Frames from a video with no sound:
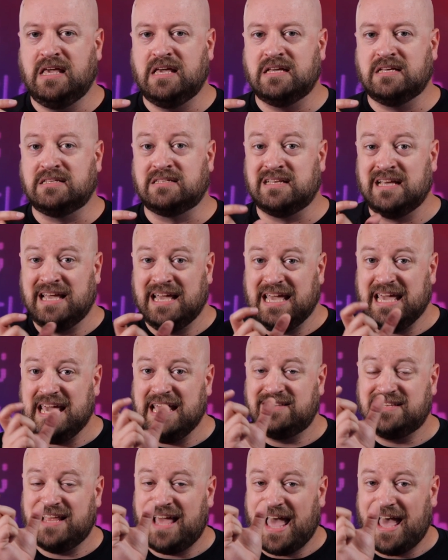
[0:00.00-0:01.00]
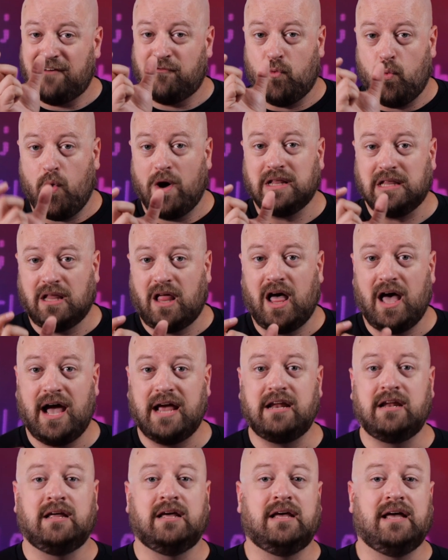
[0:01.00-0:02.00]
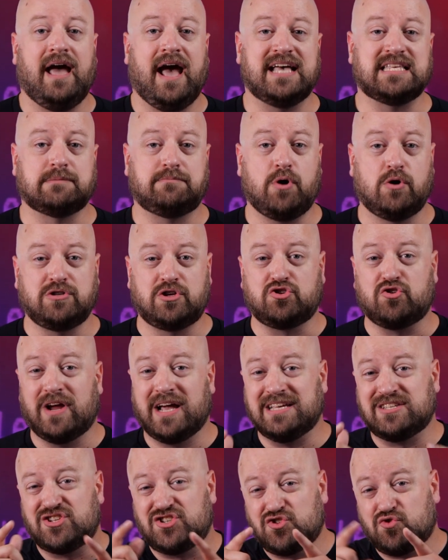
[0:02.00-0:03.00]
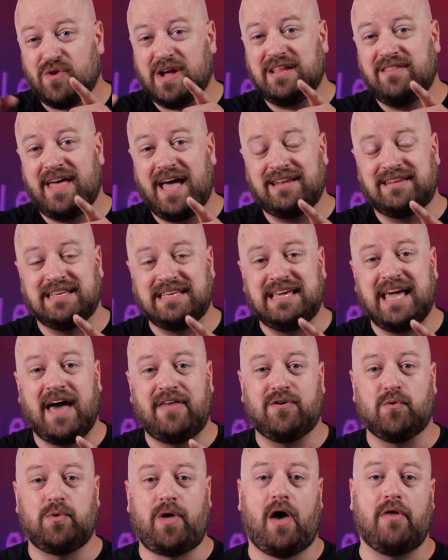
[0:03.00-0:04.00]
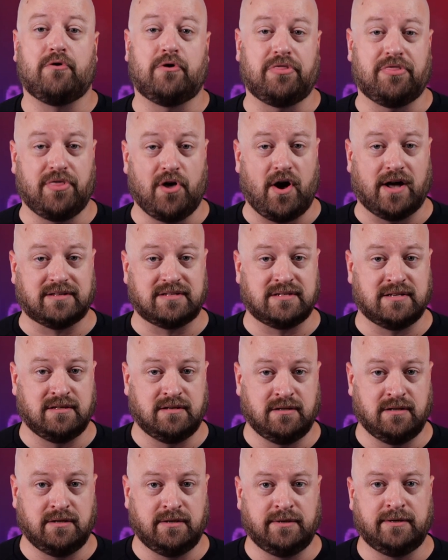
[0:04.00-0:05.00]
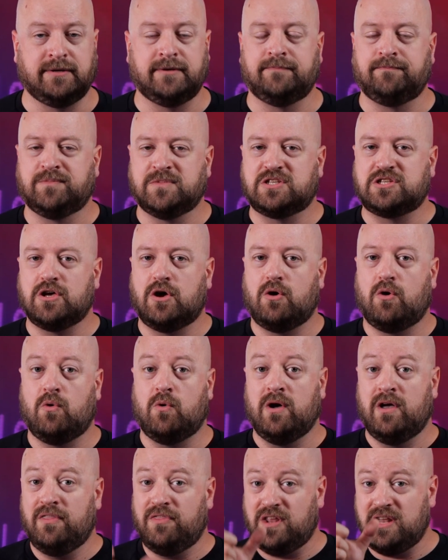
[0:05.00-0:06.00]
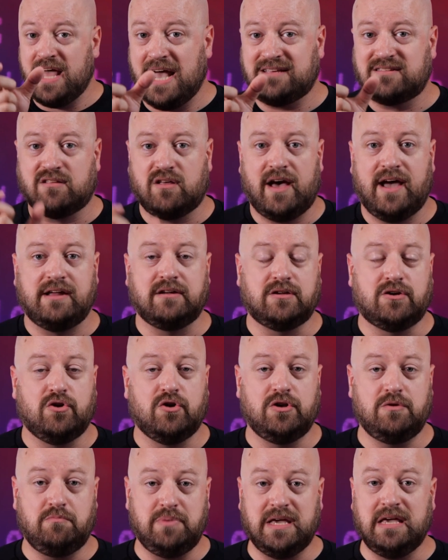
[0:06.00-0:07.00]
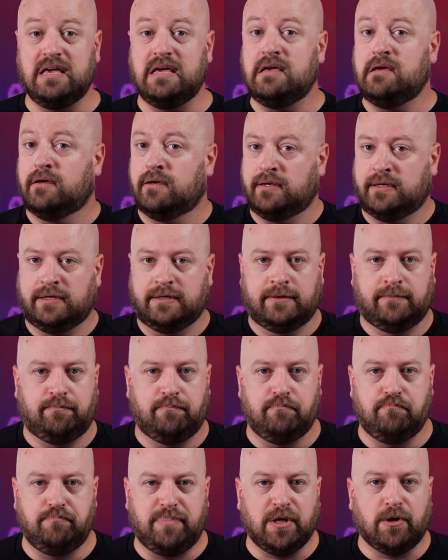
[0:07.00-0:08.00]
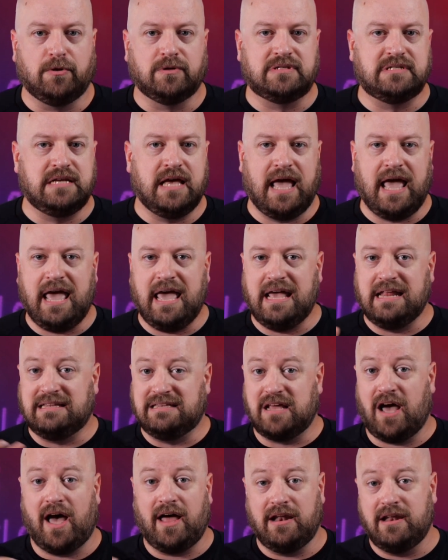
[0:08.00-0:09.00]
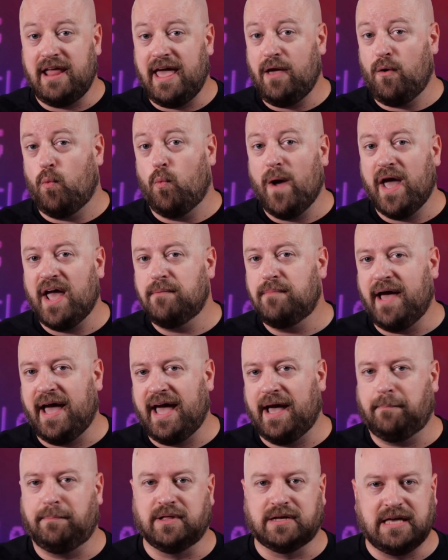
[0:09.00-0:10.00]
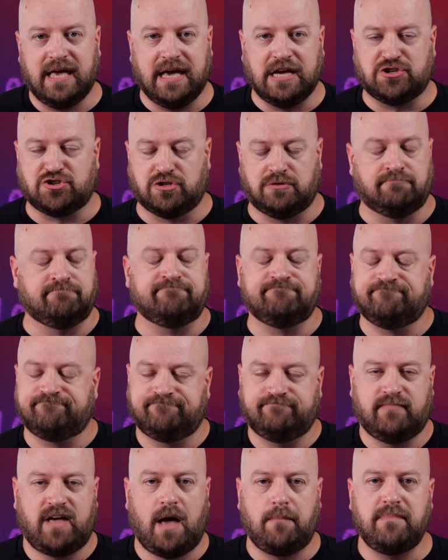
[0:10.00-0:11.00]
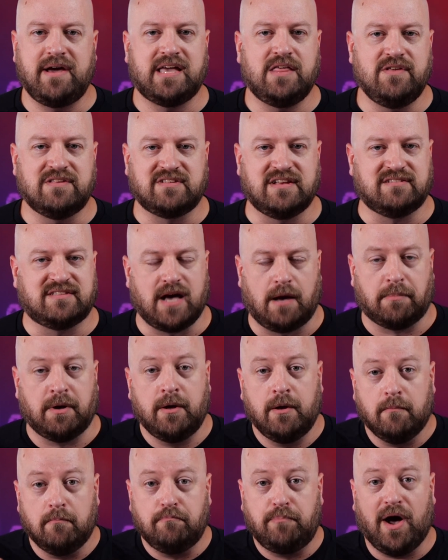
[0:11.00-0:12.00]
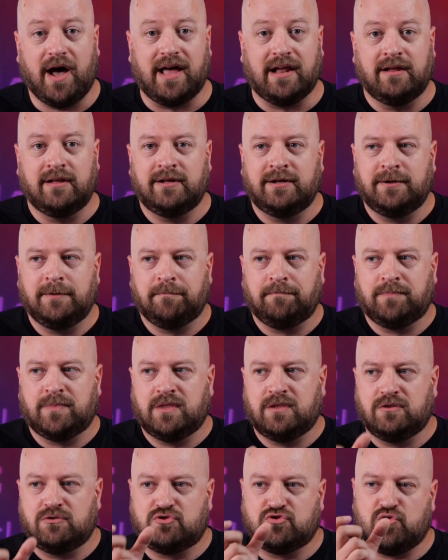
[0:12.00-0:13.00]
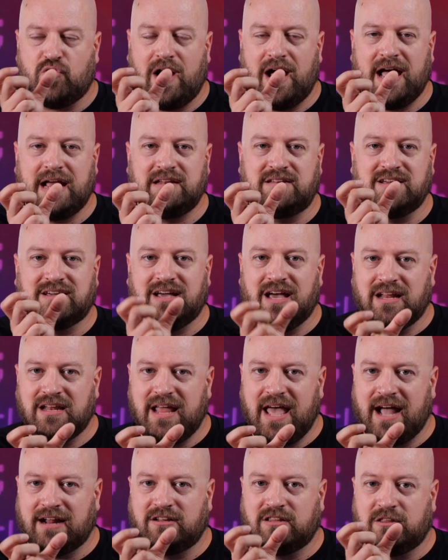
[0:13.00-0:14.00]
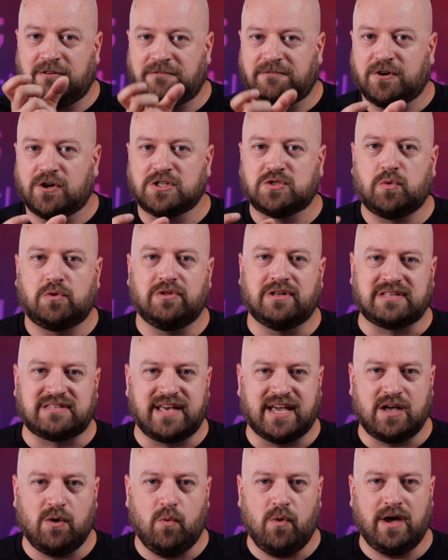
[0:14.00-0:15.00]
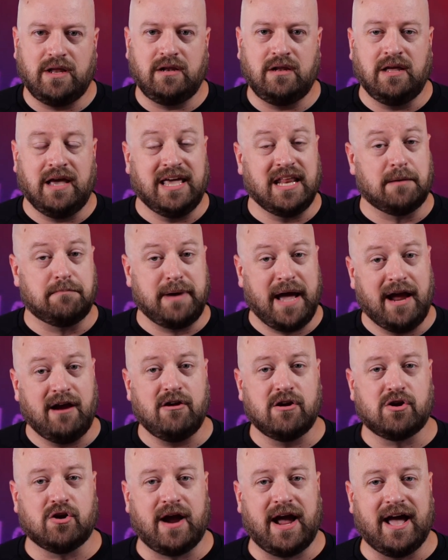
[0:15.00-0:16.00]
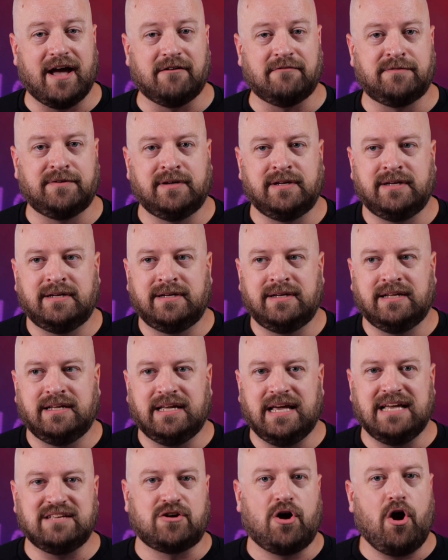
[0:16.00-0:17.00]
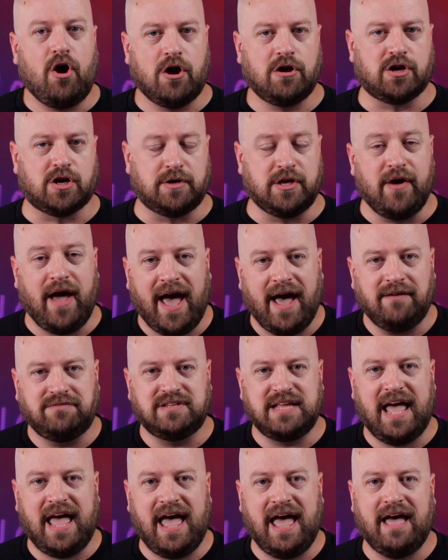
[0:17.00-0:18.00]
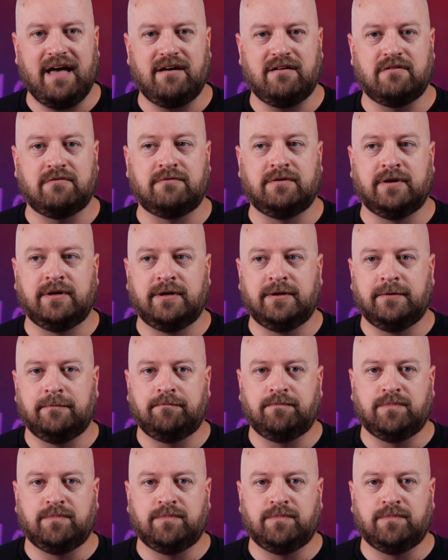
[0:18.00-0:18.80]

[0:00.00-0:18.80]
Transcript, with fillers: is easy to have one line as opposed to trying to string that together with other thoughts. So the next line could be built a .NET web application. I'm making these things up, but trying to connect the first one with the second one in a paragraph is harder. You have to have